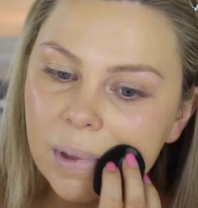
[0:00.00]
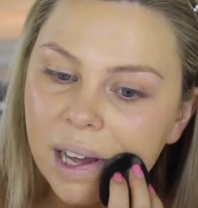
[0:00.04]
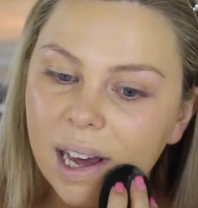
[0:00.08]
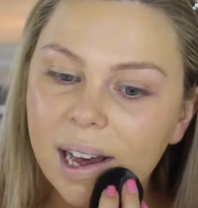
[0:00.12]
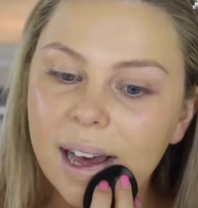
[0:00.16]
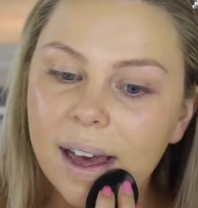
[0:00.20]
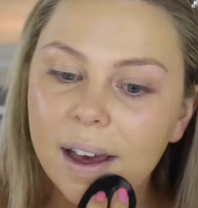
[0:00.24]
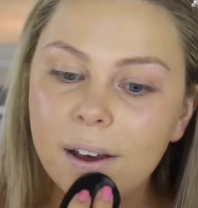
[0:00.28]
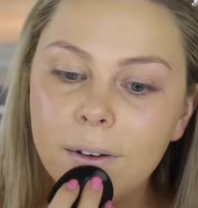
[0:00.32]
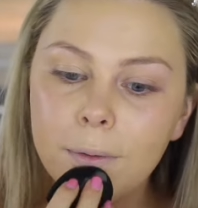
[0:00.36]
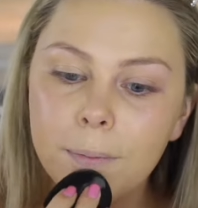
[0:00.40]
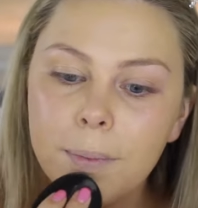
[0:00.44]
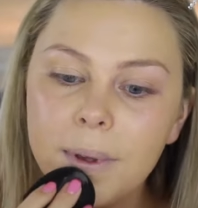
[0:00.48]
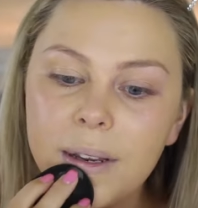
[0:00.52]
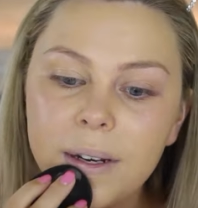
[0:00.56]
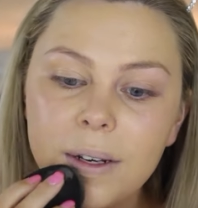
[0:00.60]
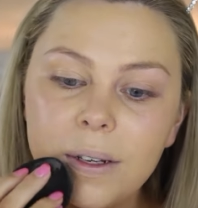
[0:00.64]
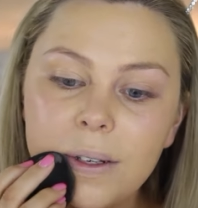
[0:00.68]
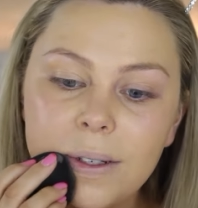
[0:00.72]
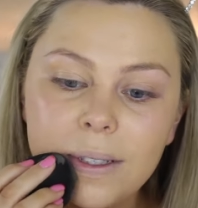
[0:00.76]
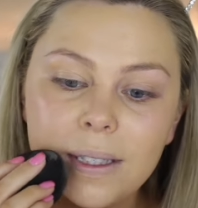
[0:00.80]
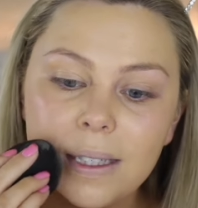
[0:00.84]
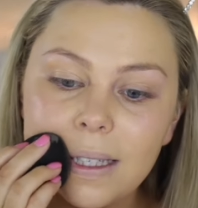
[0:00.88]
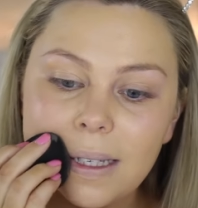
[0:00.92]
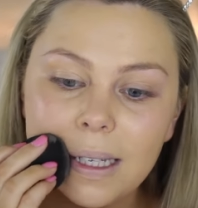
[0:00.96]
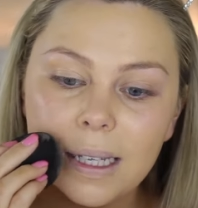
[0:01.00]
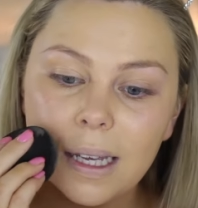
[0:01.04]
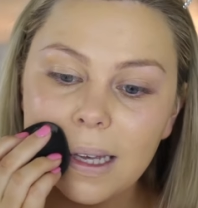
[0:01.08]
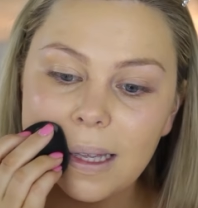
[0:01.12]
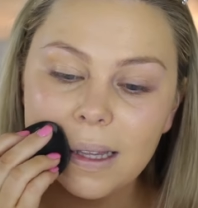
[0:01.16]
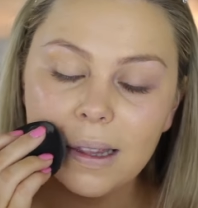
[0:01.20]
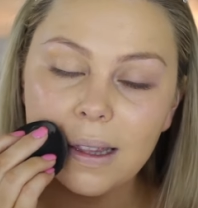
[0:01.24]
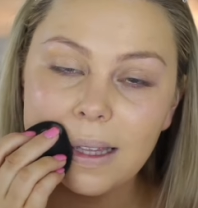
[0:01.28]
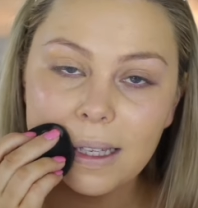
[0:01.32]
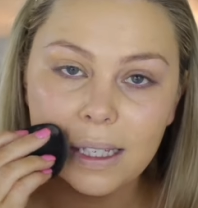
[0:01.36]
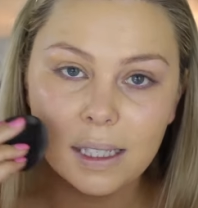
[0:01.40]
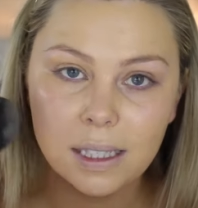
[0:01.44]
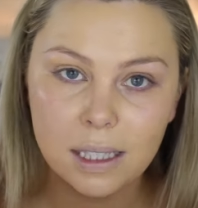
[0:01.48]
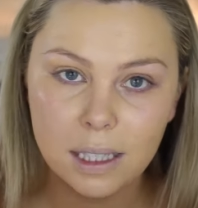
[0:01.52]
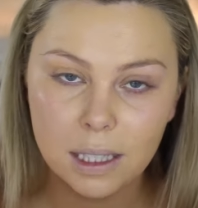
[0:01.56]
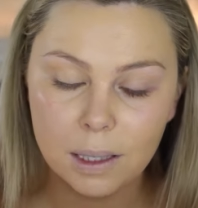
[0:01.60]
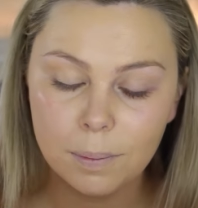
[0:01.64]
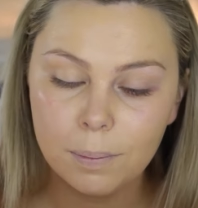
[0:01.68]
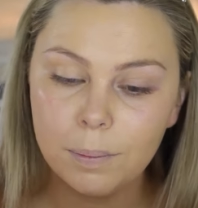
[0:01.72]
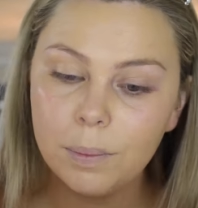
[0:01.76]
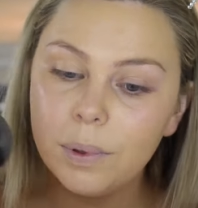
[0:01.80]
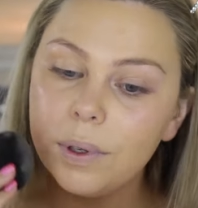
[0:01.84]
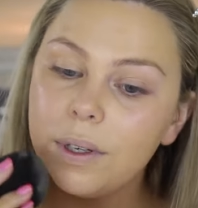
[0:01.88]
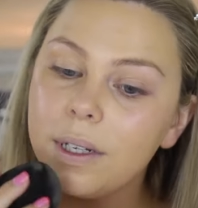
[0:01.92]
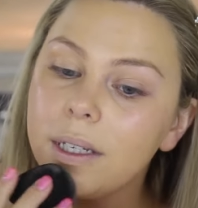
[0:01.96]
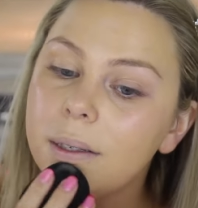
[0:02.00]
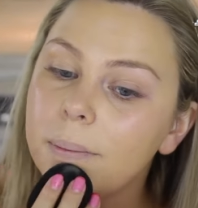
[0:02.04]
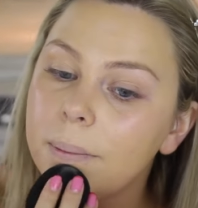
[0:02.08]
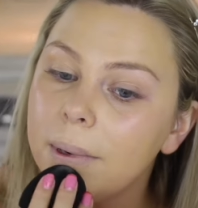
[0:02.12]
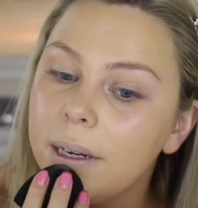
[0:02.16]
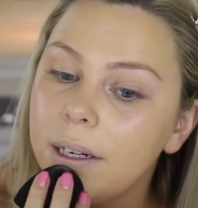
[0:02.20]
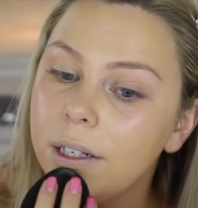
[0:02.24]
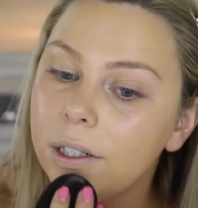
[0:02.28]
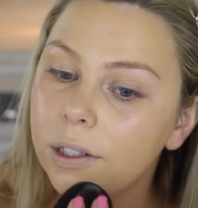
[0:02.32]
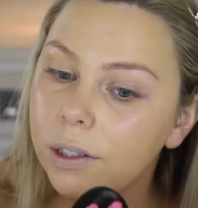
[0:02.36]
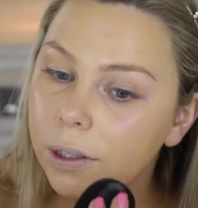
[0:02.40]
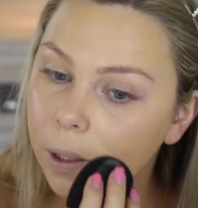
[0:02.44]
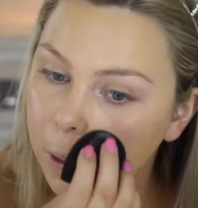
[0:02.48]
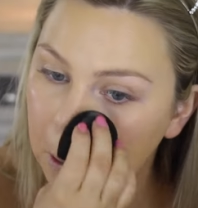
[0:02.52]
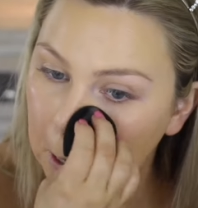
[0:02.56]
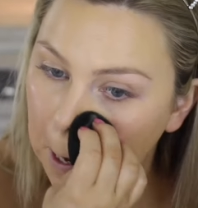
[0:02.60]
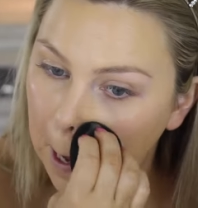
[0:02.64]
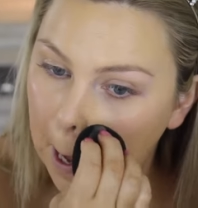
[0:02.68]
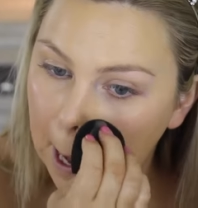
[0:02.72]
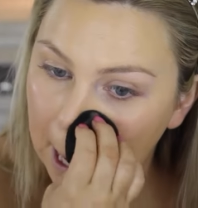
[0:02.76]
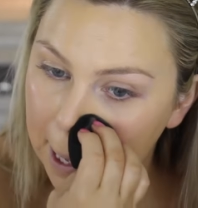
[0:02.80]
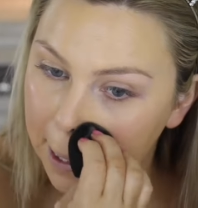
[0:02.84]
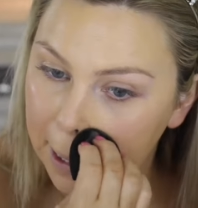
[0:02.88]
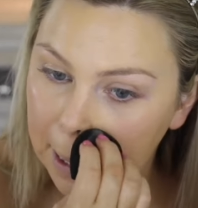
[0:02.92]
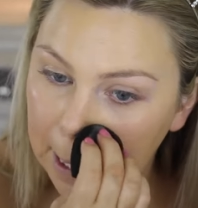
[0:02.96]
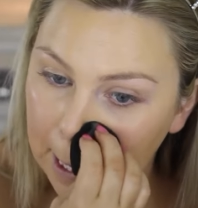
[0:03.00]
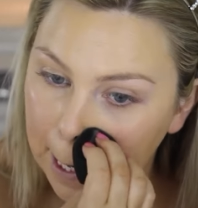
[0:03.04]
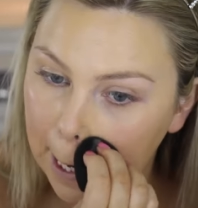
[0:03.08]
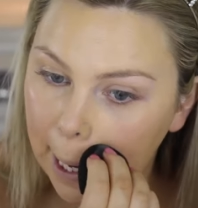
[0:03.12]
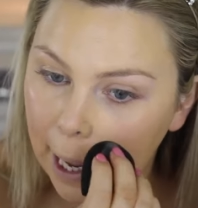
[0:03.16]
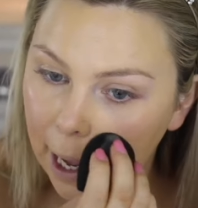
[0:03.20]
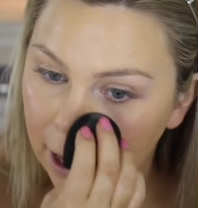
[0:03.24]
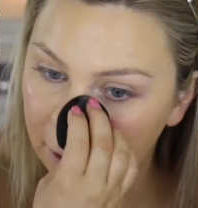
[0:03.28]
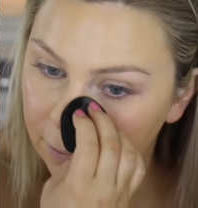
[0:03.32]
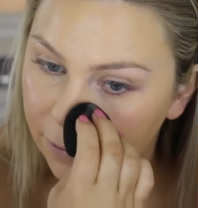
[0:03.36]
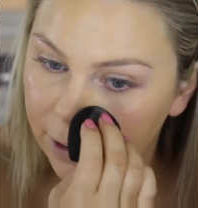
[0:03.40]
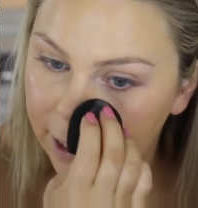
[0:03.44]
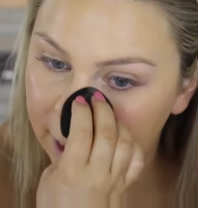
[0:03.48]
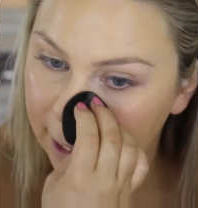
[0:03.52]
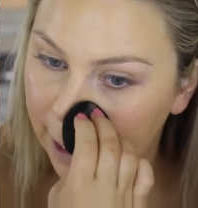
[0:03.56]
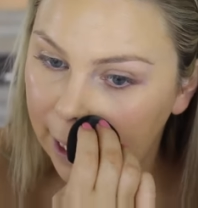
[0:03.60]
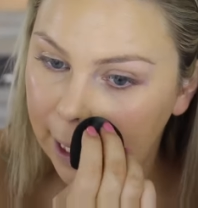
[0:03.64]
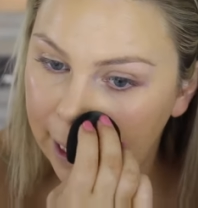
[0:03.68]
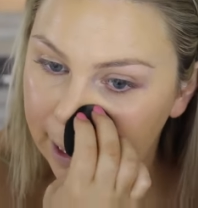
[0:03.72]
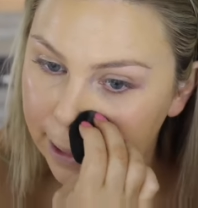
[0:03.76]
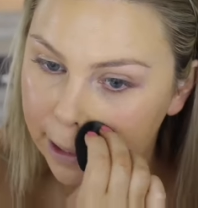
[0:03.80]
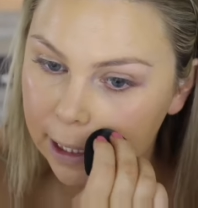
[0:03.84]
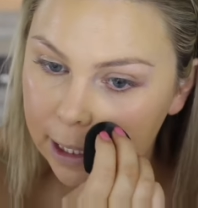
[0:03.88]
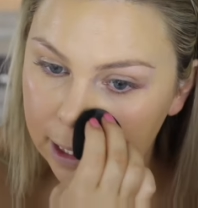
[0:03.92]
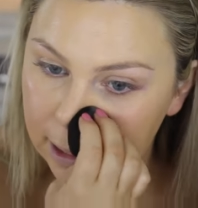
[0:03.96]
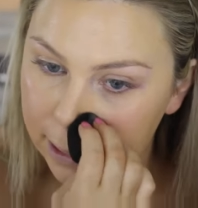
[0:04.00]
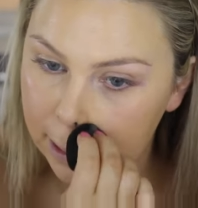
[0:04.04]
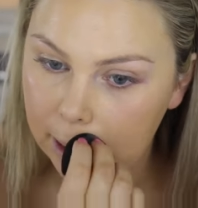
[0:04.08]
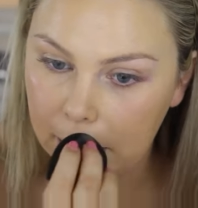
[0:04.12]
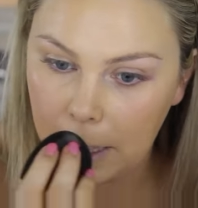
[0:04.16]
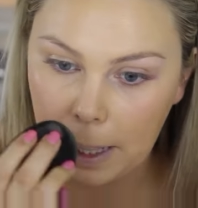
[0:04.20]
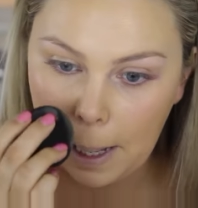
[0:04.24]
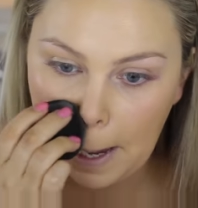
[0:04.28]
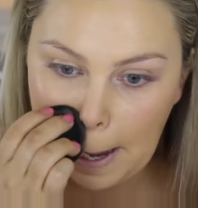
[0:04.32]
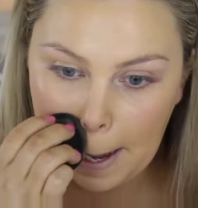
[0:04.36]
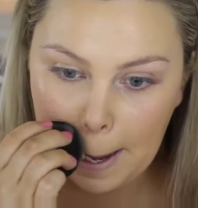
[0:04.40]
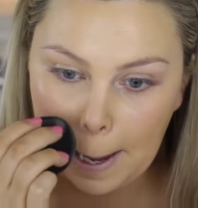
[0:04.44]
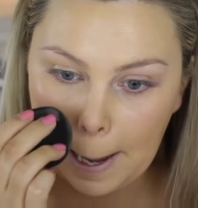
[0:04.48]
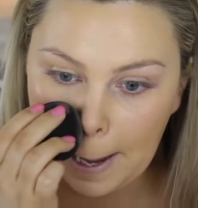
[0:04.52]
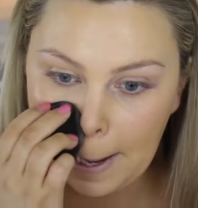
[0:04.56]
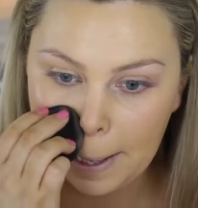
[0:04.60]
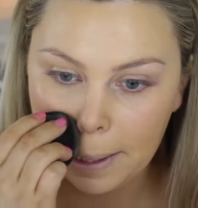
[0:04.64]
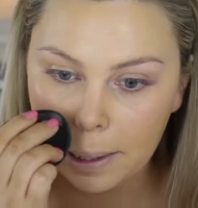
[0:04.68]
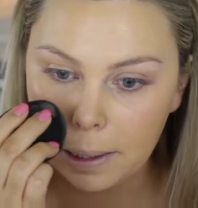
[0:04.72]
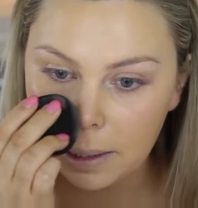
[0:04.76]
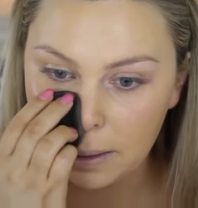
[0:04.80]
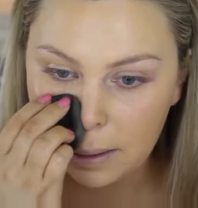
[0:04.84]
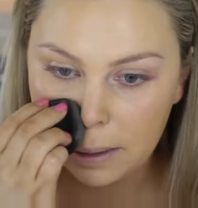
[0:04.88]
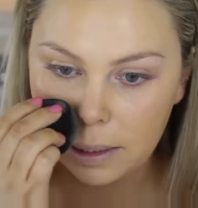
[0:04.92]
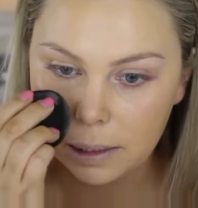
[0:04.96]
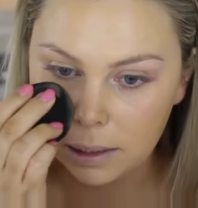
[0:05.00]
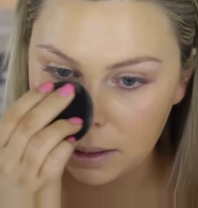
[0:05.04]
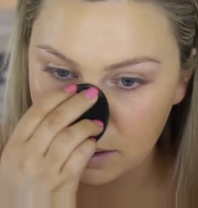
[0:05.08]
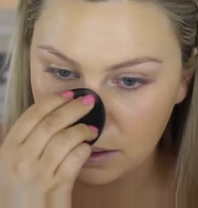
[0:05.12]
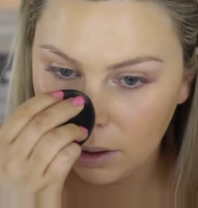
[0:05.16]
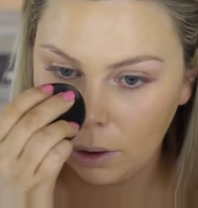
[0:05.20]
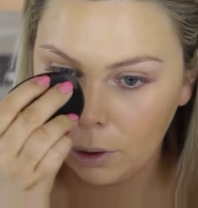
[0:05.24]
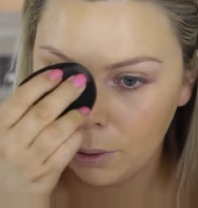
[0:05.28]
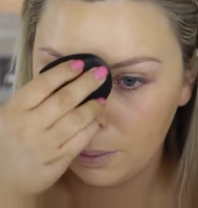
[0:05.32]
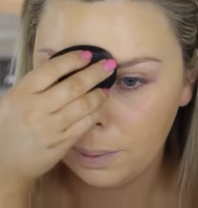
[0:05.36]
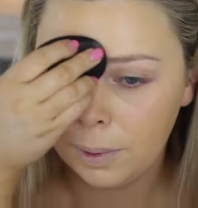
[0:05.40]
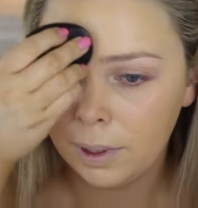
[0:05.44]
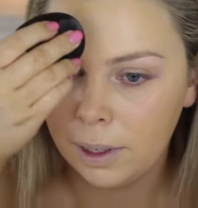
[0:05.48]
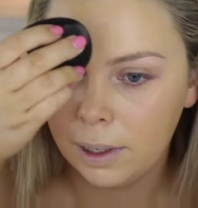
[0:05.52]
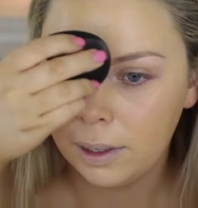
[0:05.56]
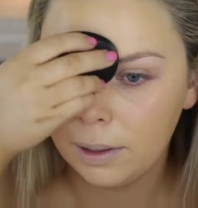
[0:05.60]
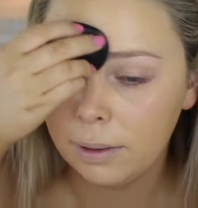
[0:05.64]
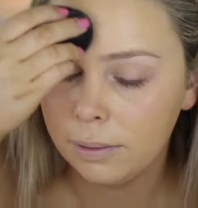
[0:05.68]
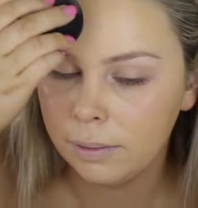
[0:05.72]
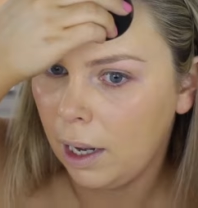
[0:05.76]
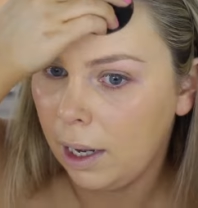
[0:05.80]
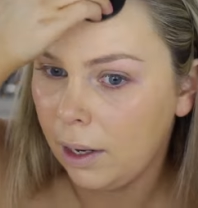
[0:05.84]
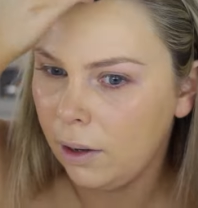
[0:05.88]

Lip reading: I have been using this beauty sponge, I think, every day since I open it.